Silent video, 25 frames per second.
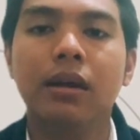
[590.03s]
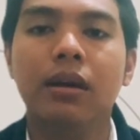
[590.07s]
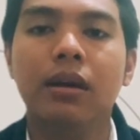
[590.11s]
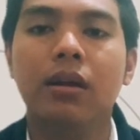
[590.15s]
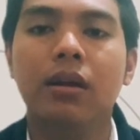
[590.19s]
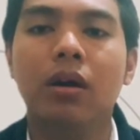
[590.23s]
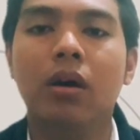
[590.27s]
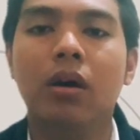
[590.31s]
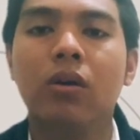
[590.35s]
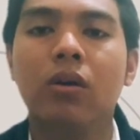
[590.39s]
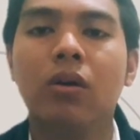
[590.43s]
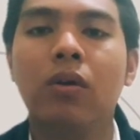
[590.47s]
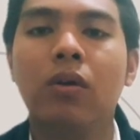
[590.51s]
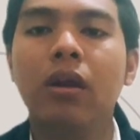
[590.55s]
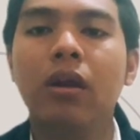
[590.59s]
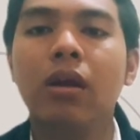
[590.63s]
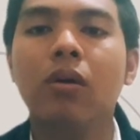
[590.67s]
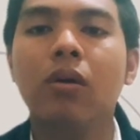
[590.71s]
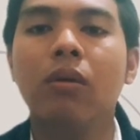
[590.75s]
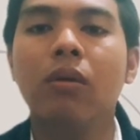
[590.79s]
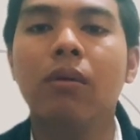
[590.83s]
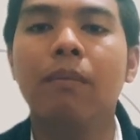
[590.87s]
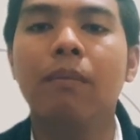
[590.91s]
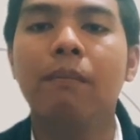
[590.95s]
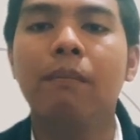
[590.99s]
the
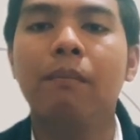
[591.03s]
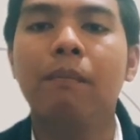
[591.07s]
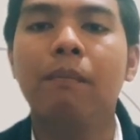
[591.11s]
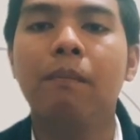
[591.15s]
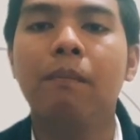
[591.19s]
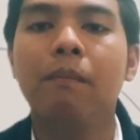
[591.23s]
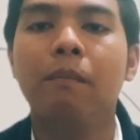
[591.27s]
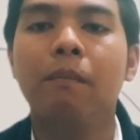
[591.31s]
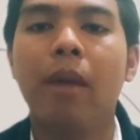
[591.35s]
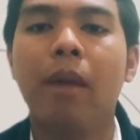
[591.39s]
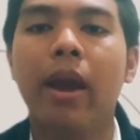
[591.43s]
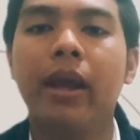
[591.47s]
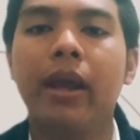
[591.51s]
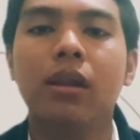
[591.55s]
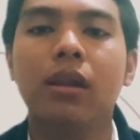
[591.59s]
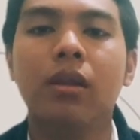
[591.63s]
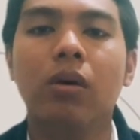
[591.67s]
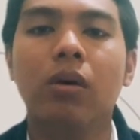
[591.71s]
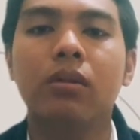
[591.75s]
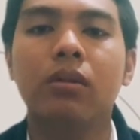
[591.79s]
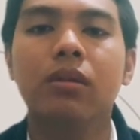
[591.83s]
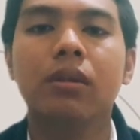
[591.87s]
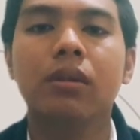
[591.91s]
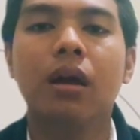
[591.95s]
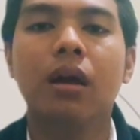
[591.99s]
curriculum might
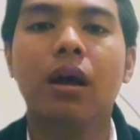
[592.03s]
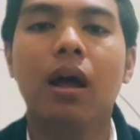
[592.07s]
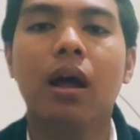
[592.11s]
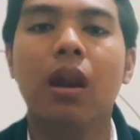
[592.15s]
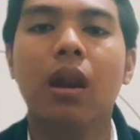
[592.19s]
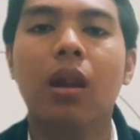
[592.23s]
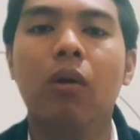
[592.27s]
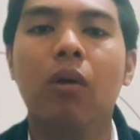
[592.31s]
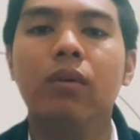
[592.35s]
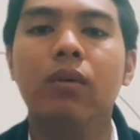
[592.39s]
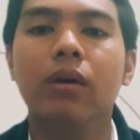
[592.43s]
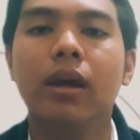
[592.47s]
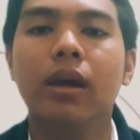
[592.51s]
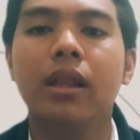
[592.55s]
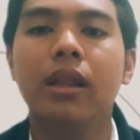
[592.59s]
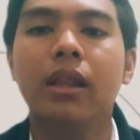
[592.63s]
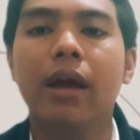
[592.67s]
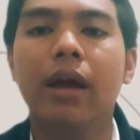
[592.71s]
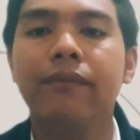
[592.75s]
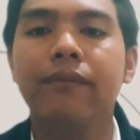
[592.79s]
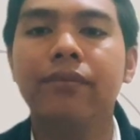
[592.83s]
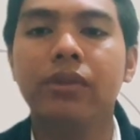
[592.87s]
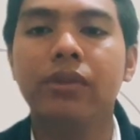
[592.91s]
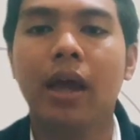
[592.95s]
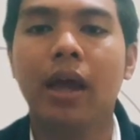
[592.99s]
not allow
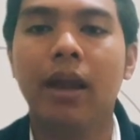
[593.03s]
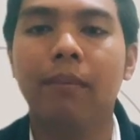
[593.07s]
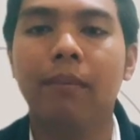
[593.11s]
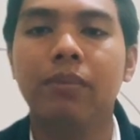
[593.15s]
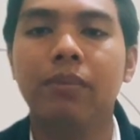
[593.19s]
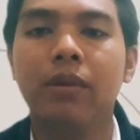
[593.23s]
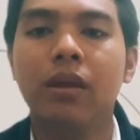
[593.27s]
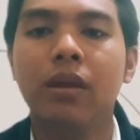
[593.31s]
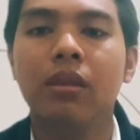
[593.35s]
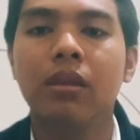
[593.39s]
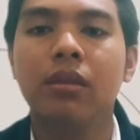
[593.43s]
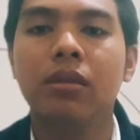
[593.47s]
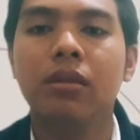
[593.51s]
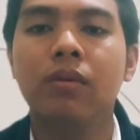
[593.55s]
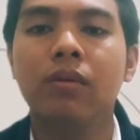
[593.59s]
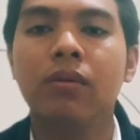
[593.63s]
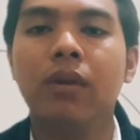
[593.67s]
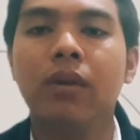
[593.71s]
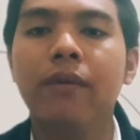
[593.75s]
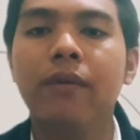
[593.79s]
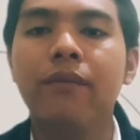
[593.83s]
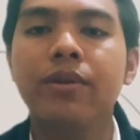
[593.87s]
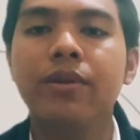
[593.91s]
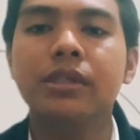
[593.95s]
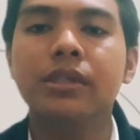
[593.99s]
enough time to
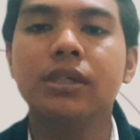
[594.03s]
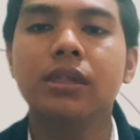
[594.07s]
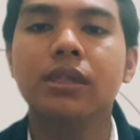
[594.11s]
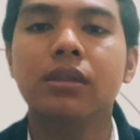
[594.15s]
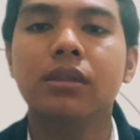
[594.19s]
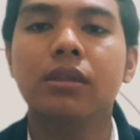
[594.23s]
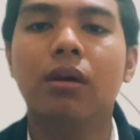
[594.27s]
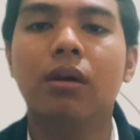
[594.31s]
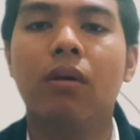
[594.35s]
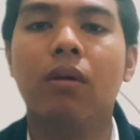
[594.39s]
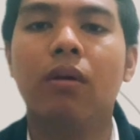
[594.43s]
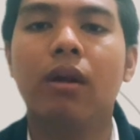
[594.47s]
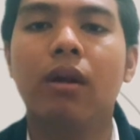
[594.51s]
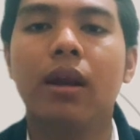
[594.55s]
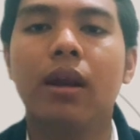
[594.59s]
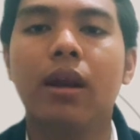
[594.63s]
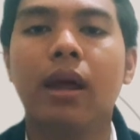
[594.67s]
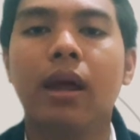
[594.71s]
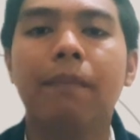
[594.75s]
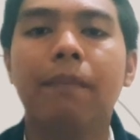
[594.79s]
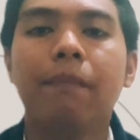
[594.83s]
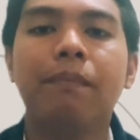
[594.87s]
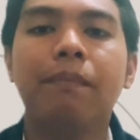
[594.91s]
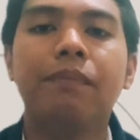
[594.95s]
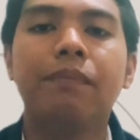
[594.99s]
revisit or
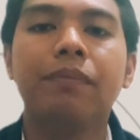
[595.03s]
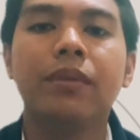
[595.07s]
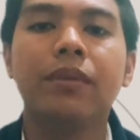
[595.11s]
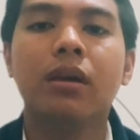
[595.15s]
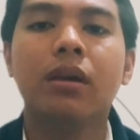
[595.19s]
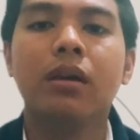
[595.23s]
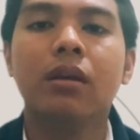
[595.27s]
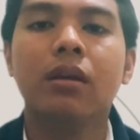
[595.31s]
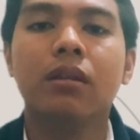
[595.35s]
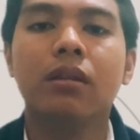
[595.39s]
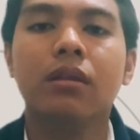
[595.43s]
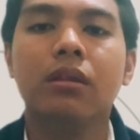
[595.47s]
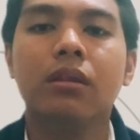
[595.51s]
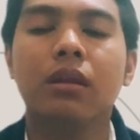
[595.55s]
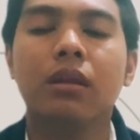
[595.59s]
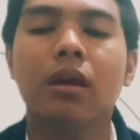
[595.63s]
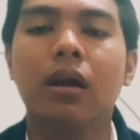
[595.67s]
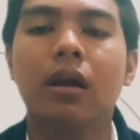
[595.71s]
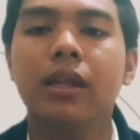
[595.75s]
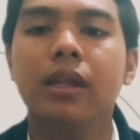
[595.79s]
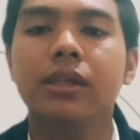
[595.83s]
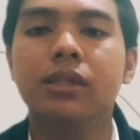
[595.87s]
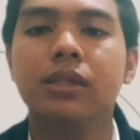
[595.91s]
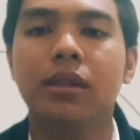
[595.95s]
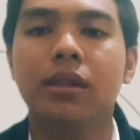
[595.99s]
adapt the
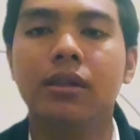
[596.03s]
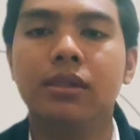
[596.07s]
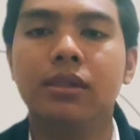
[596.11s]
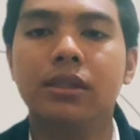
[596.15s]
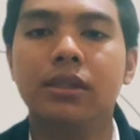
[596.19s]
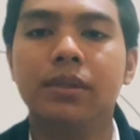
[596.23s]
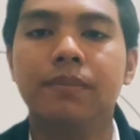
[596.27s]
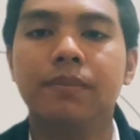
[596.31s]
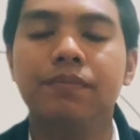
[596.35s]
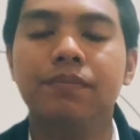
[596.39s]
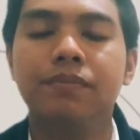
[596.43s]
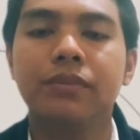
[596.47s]
lessons.